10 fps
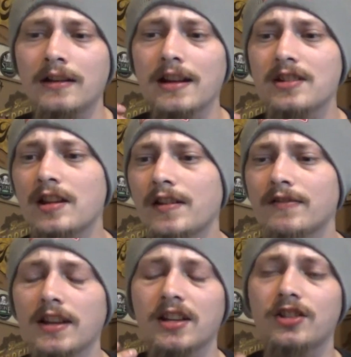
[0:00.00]
Nice hint
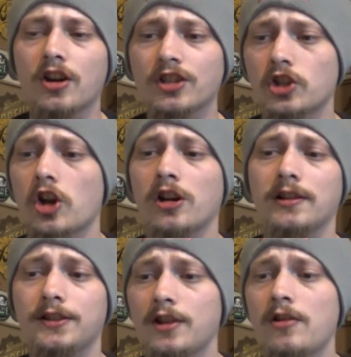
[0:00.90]
of like a dark
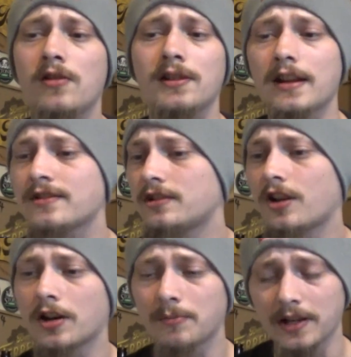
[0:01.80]
chocolate too, a nice
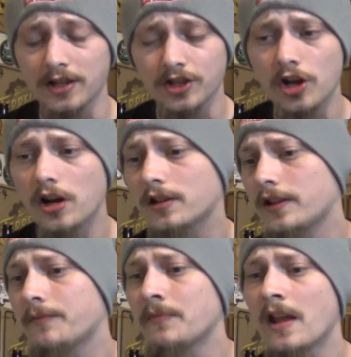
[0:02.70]
dark bitter
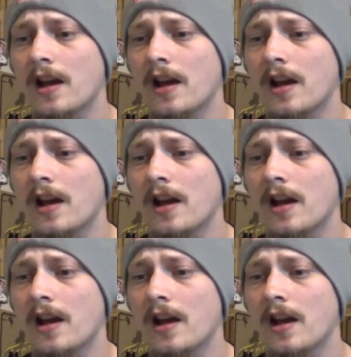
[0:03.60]
chocolate.